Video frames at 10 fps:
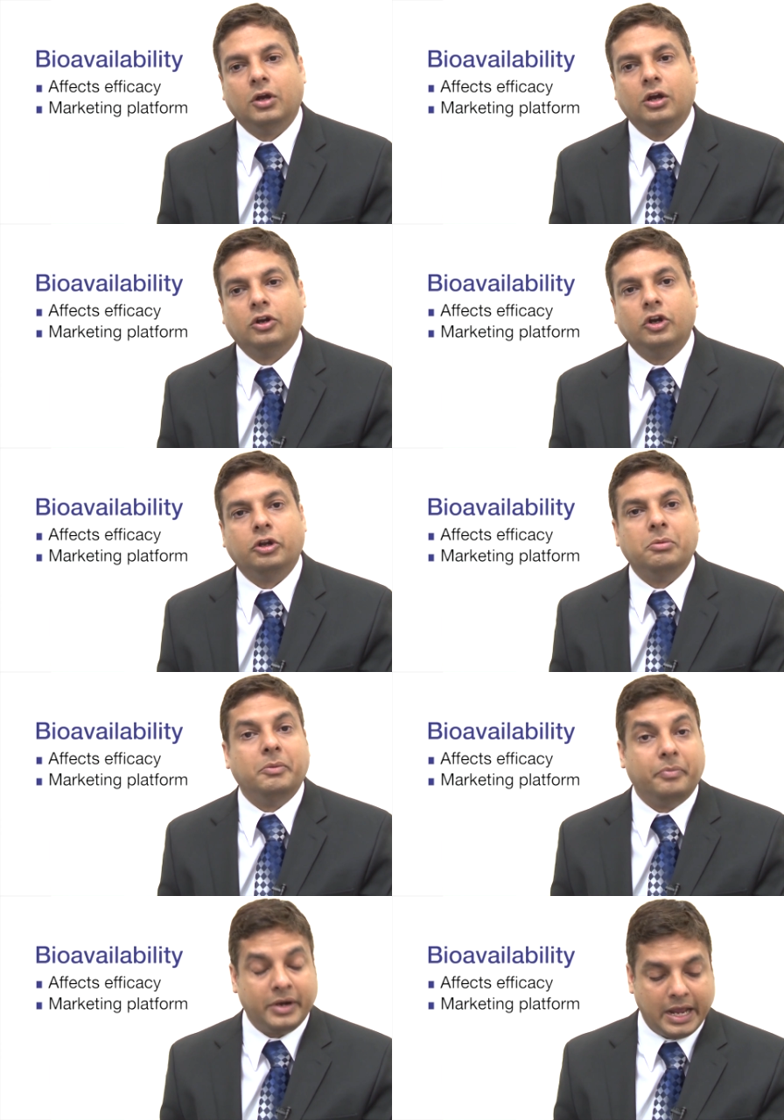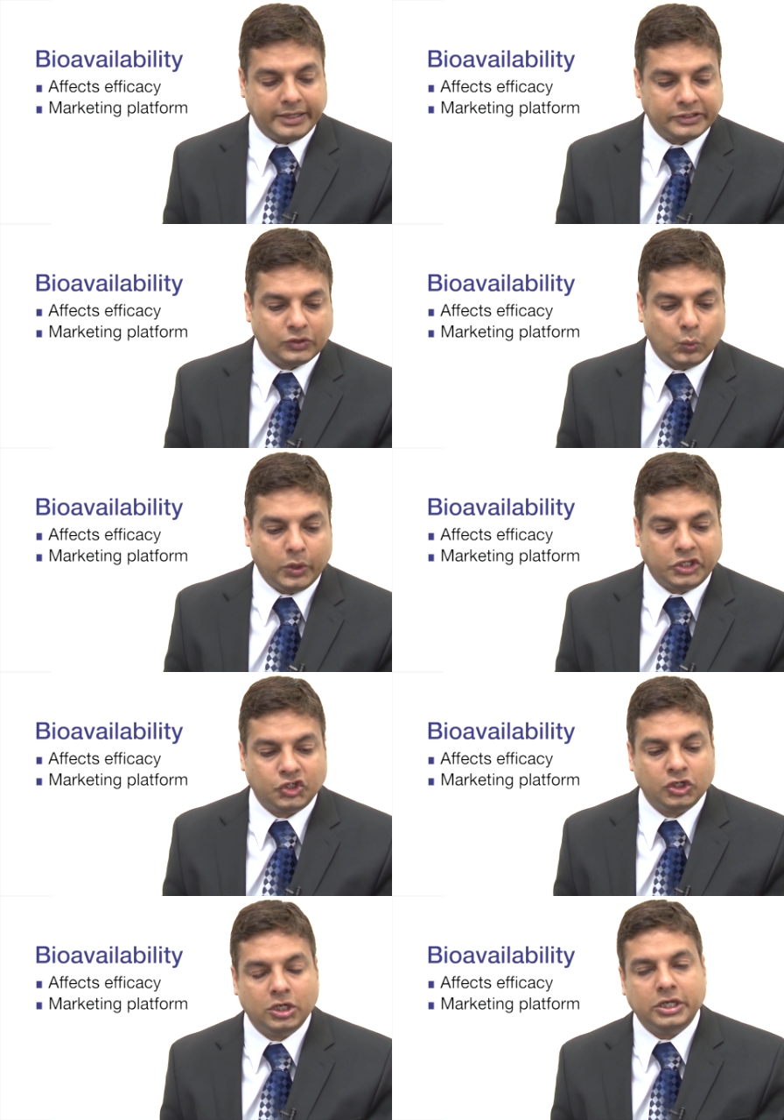uh, curcumin brands,
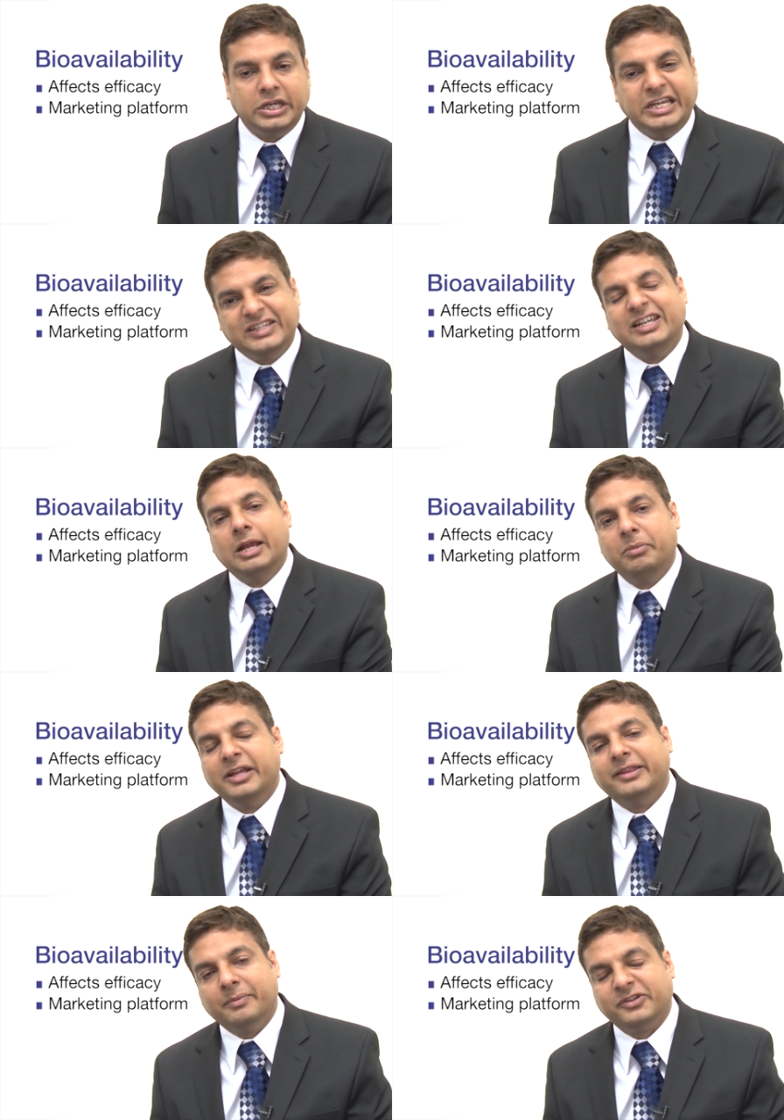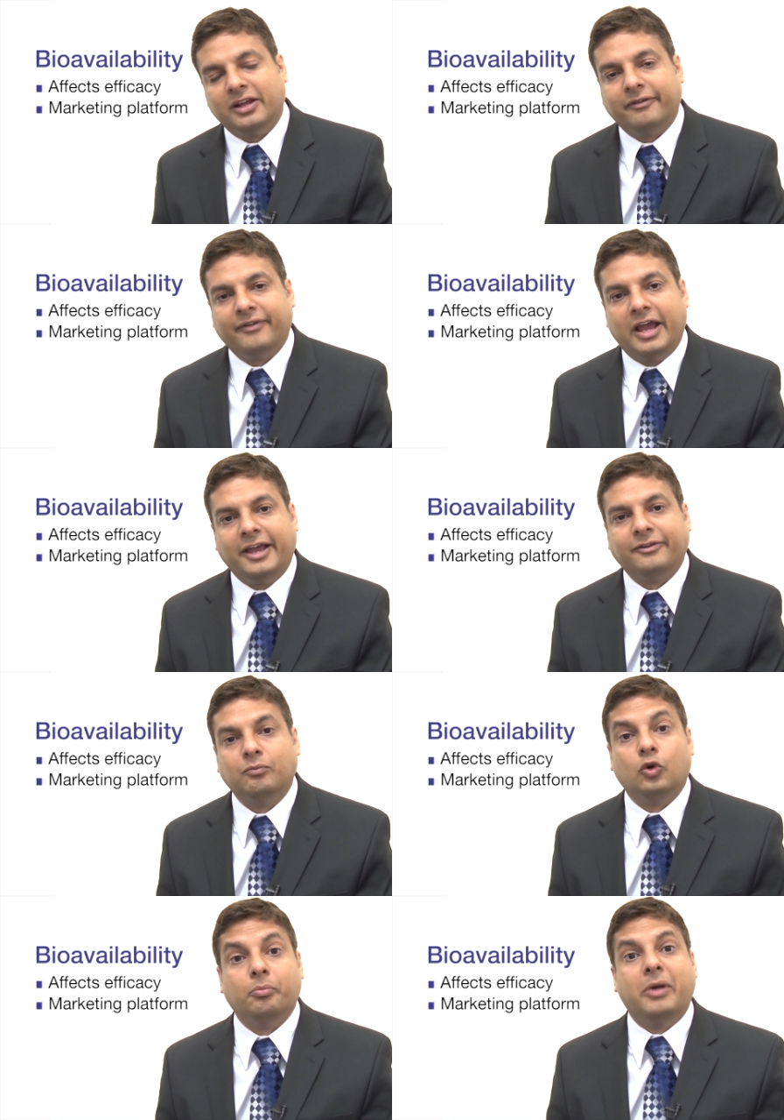which each labeling themselves as
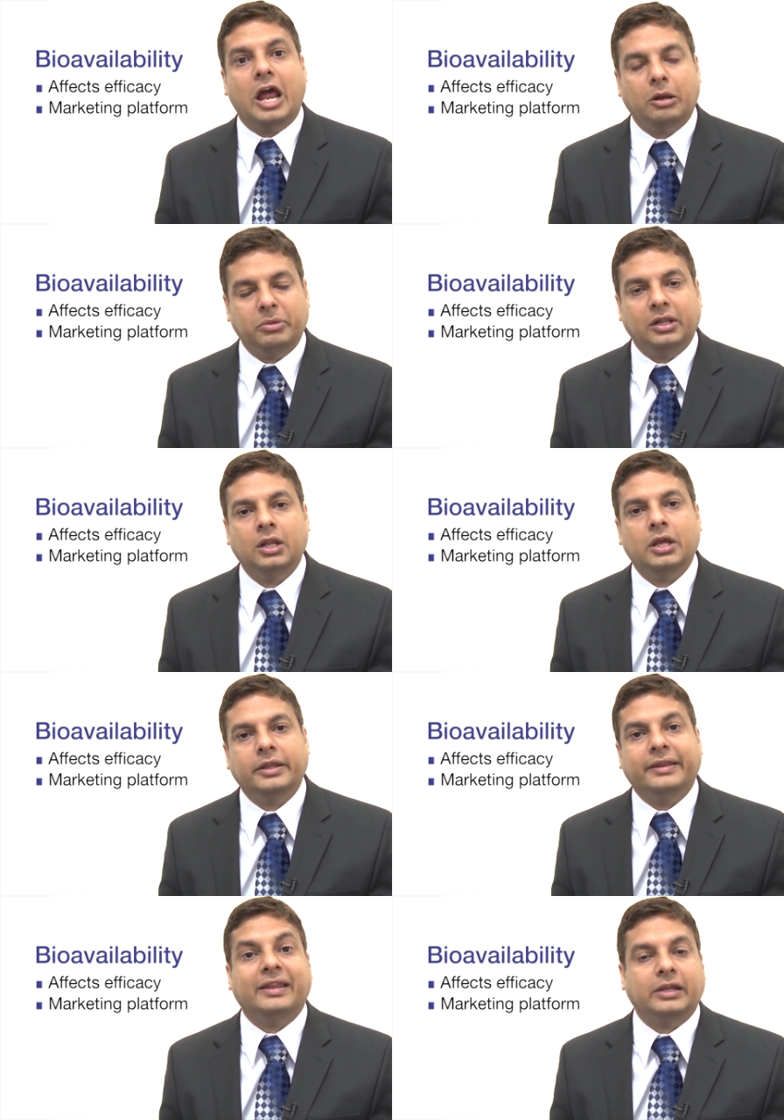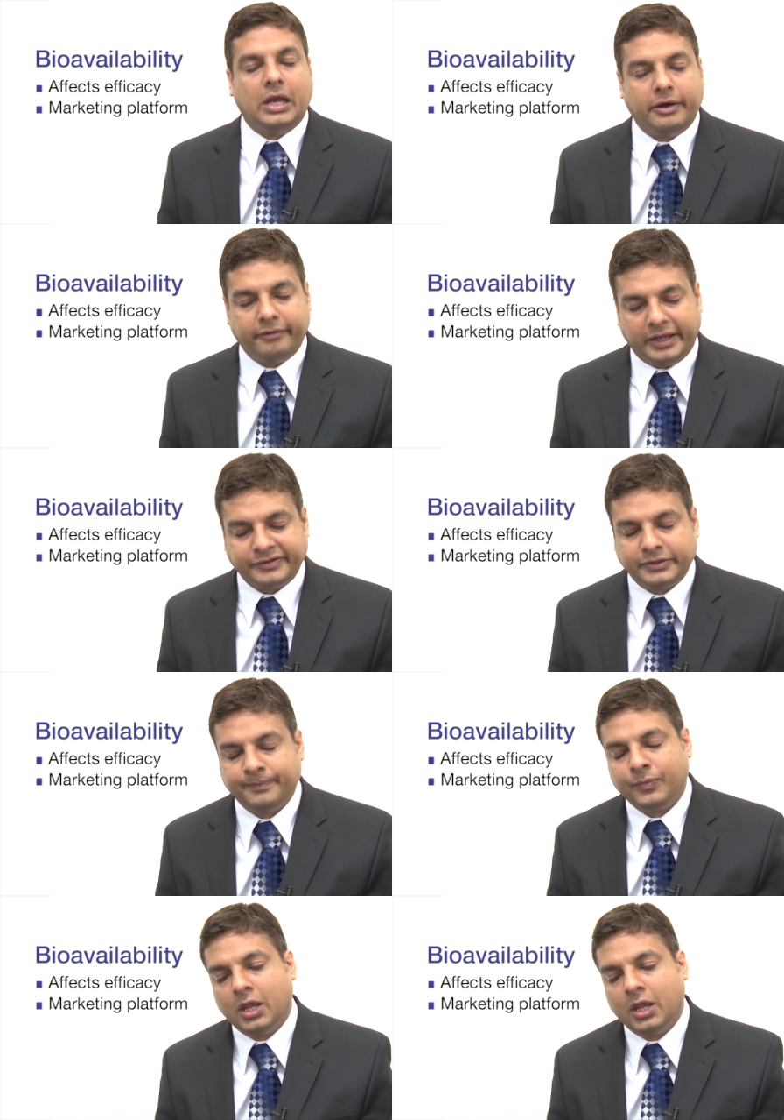more bioavailable than the rest.